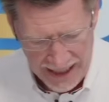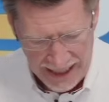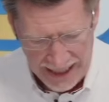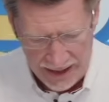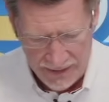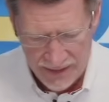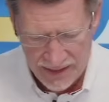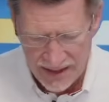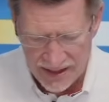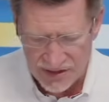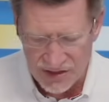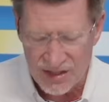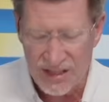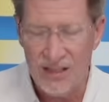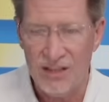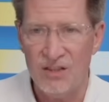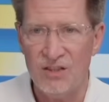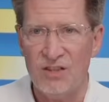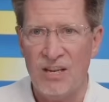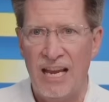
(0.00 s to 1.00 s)
And this
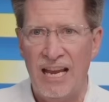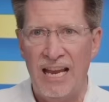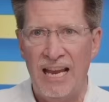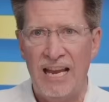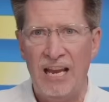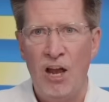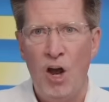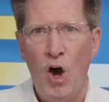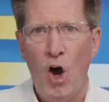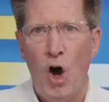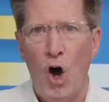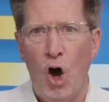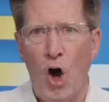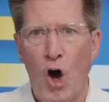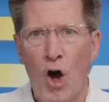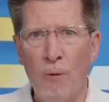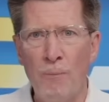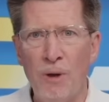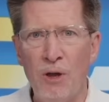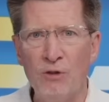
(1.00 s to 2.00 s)
is a
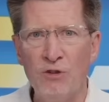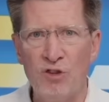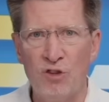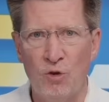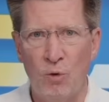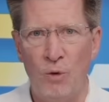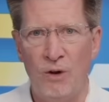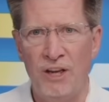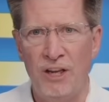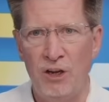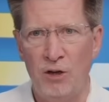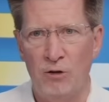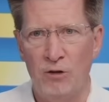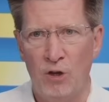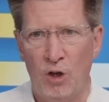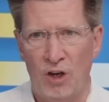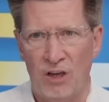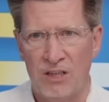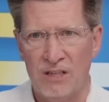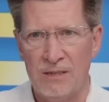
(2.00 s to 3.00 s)
almost 20 year
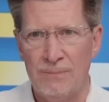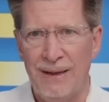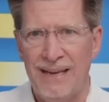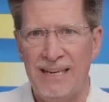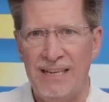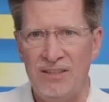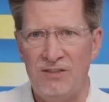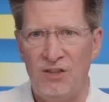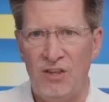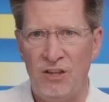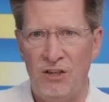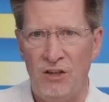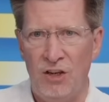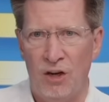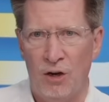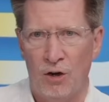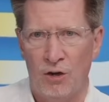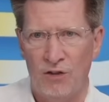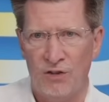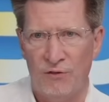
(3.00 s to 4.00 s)
look. It's about 18
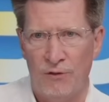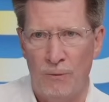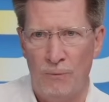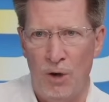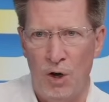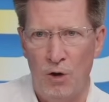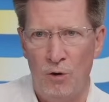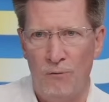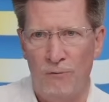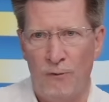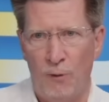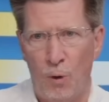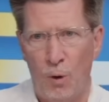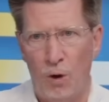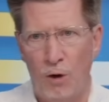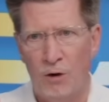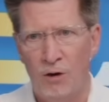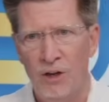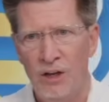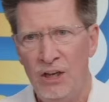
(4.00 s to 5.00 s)
years from
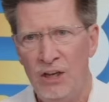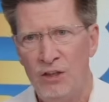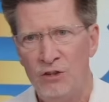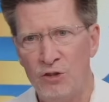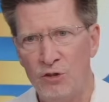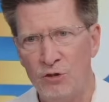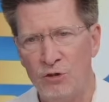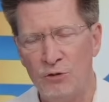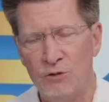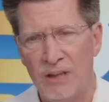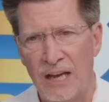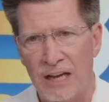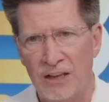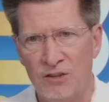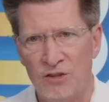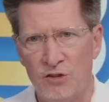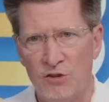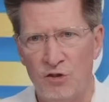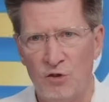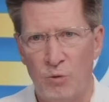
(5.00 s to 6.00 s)
04 to
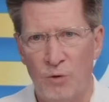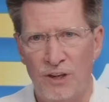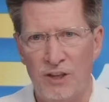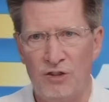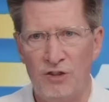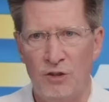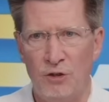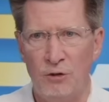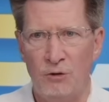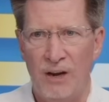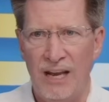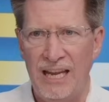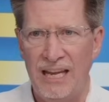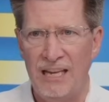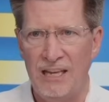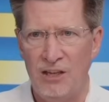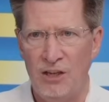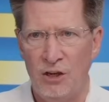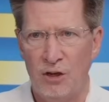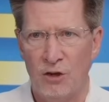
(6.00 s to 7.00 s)
2022,
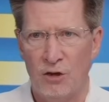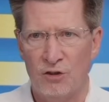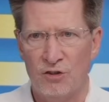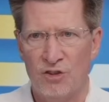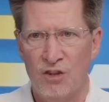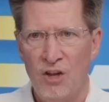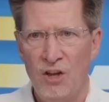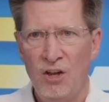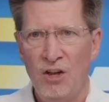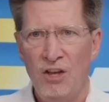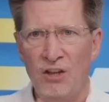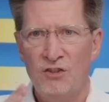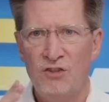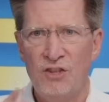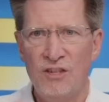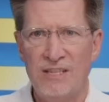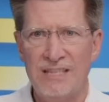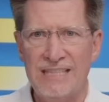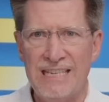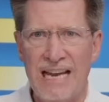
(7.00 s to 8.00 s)
eight years
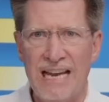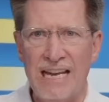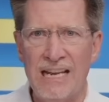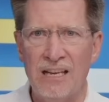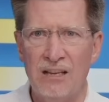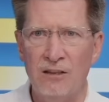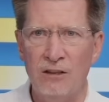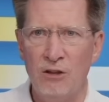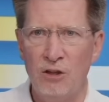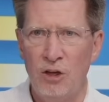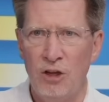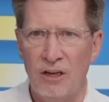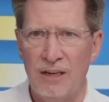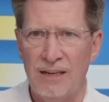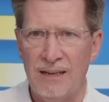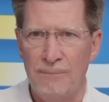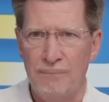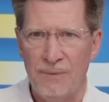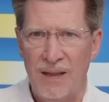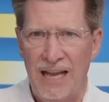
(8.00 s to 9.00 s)
to take a
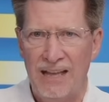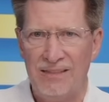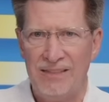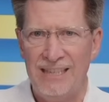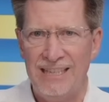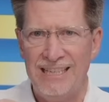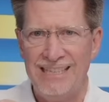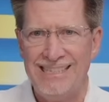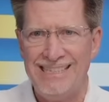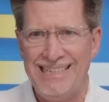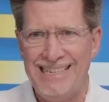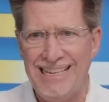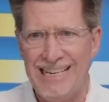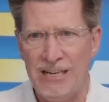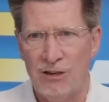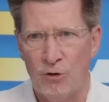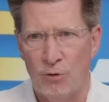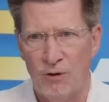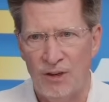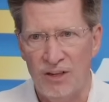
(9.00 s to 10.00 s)
look at the
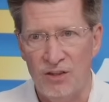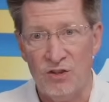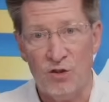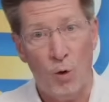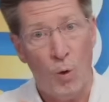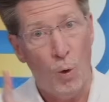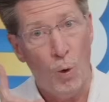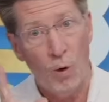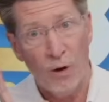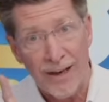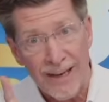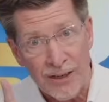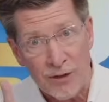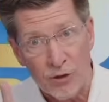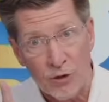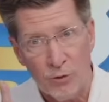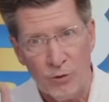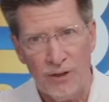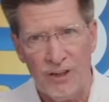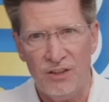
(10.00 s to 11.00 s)
decrease or
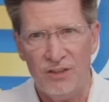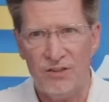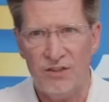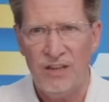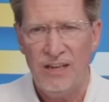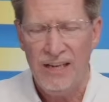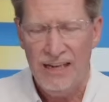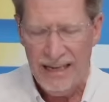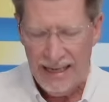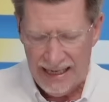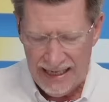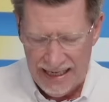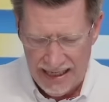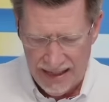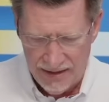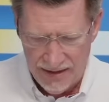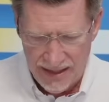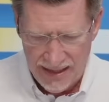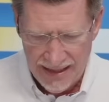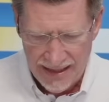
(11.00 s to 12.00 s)
increase
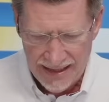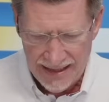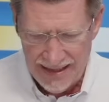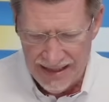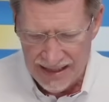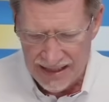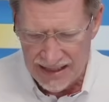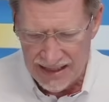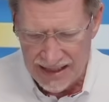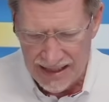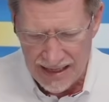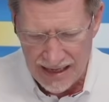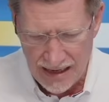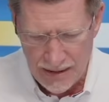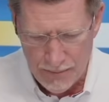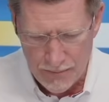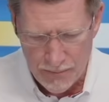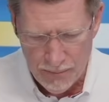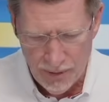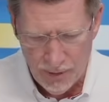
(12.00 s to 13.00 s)
in the
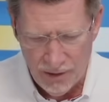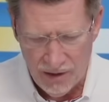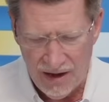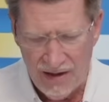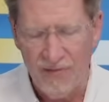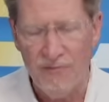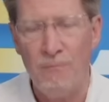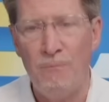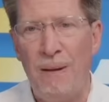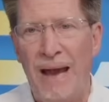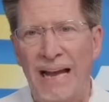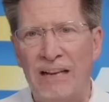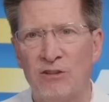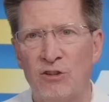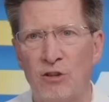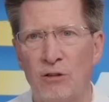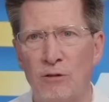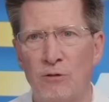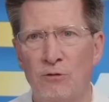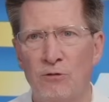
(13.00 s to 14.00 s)
number of
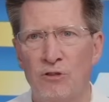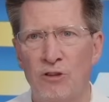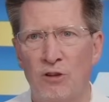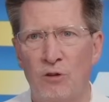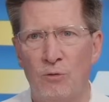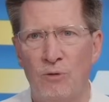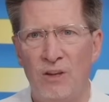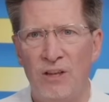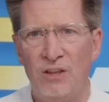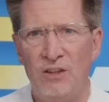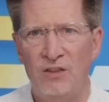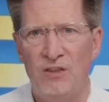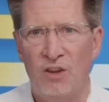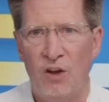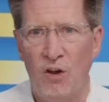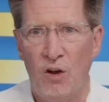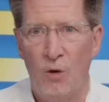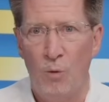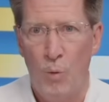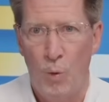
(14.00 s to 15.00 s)
bachelor degrees
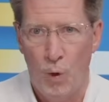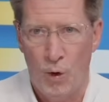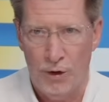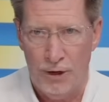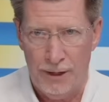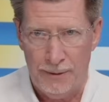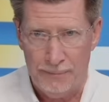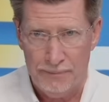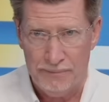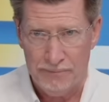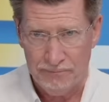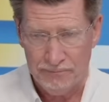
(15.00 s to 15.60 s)
awarded.